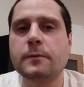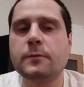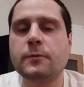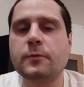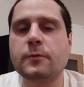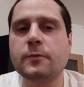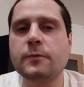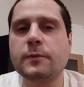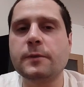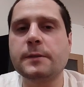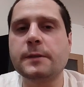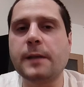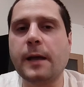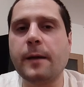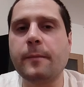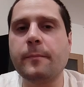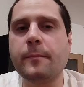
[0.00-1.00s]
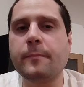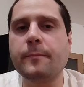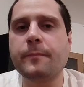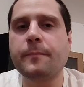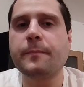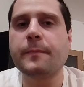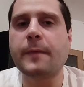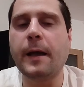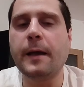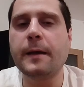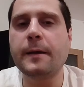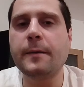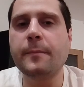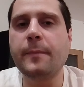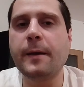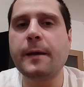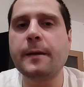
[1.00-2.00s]
through this time I
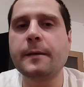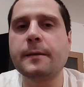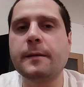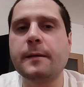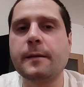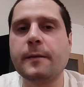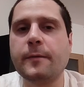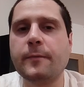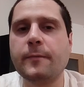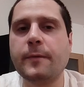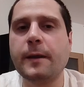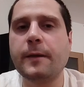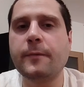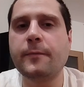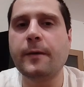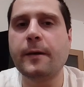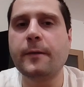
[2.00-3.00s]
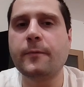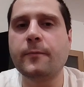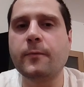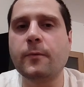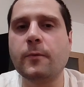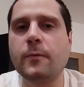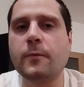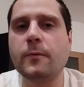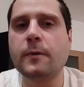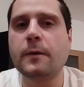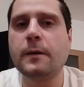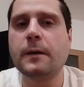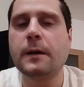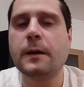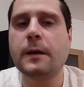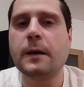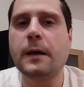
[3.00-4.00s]
remained very faithful
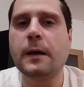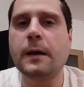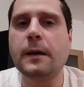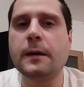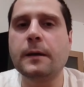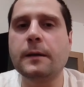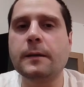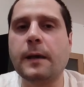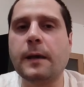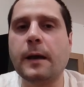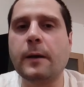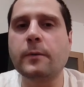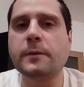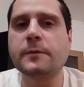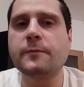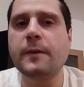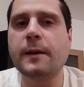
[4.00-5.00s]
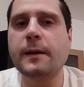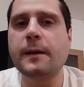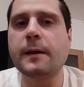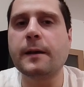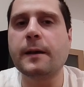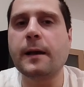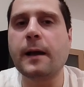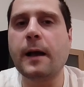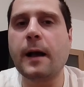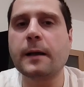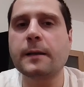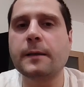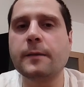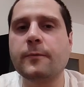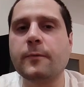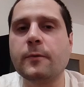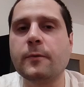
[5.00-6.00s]
and I was very
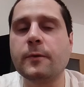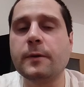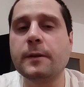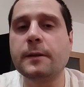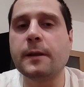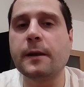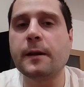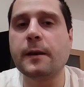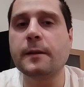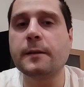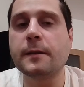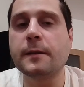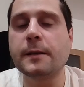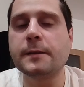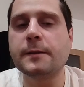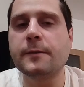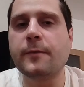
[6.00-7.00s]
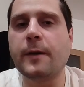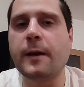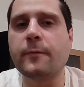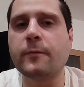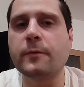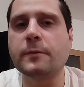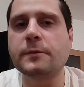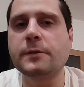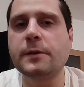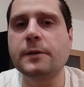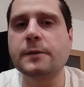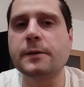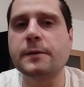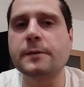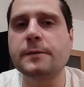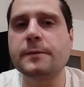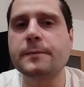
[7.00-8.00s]
active on internet testifying for
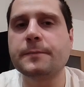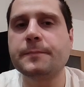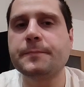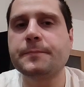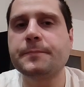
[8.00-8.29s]
Jesus.